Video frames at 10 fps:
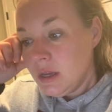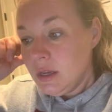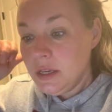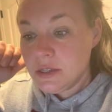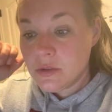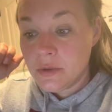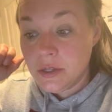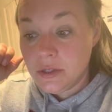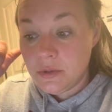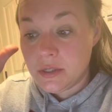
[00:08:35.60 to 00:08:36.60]
he is
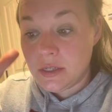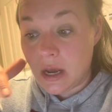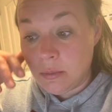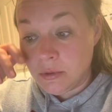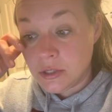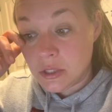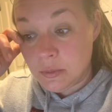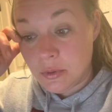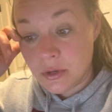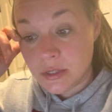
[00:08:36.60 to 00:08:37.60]
going to establish the
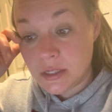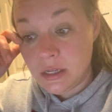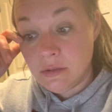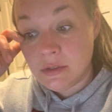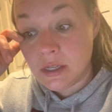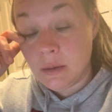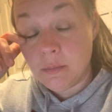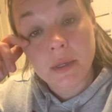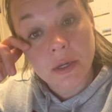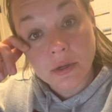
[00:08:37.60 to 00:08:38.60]
port city of St.
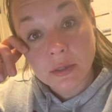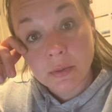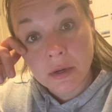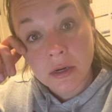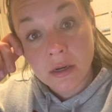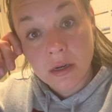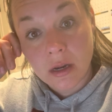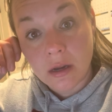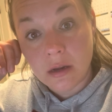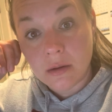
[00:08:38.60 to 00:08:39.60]
Petersburg,
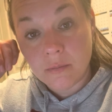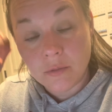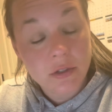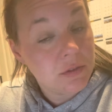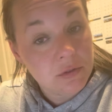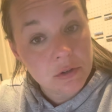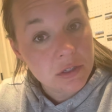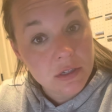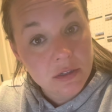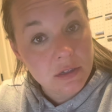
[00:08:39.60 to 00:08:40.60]
um, which of
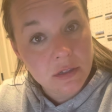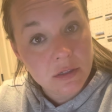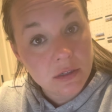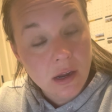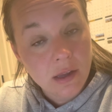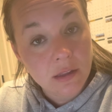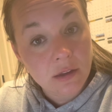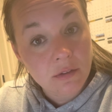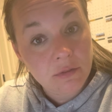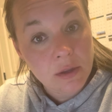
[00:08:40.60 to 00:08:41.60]
course is, is
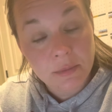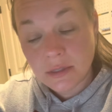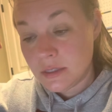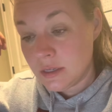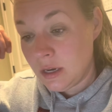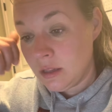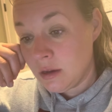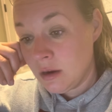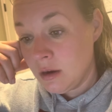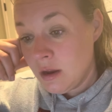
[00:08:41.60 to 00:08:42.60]
highly famous city
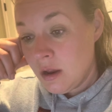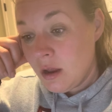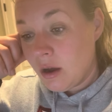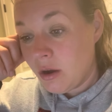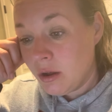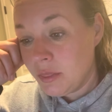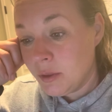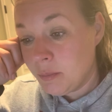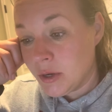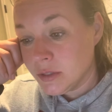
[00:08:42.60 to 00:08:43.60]
there, on the
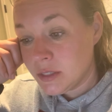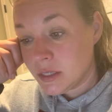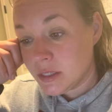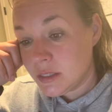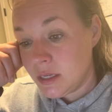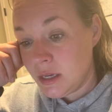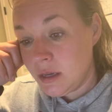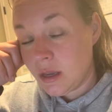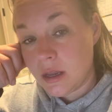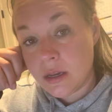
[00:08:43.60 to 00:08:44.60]
Baltic
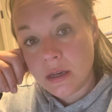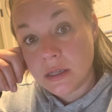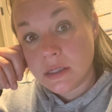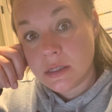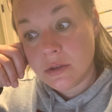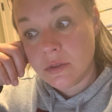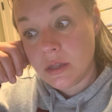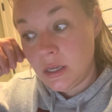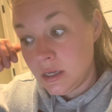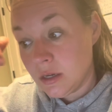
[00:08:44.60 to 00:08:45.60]
Sea, and it's so that
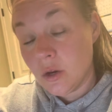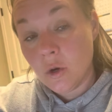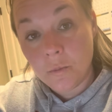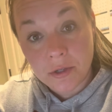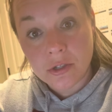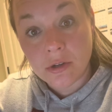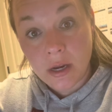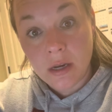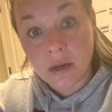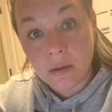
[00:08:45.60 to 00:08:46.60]
he can open
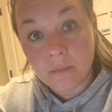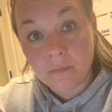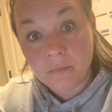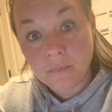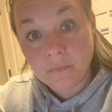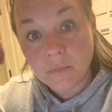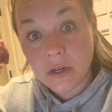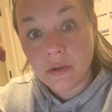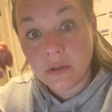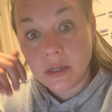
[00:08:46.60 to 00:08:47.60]
trade up. You
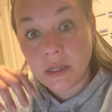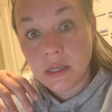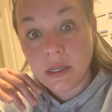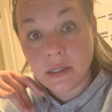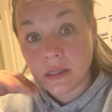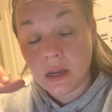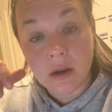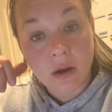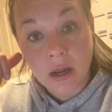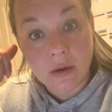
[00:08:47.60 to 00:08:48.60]
know, like he, he's like,
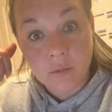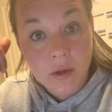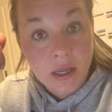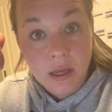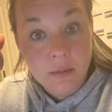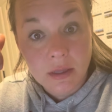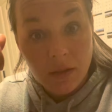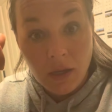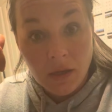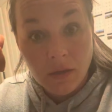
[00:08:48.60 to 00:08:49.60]
I, we can't be
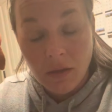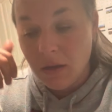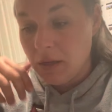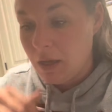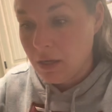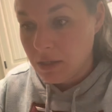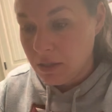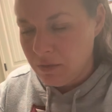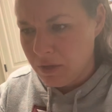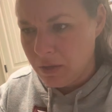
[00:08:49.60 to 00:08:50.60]
landlocked. He
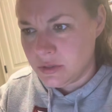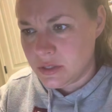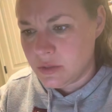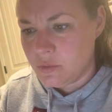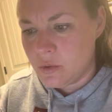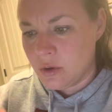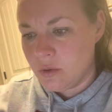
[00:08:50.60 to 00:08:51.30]
actually even goes to war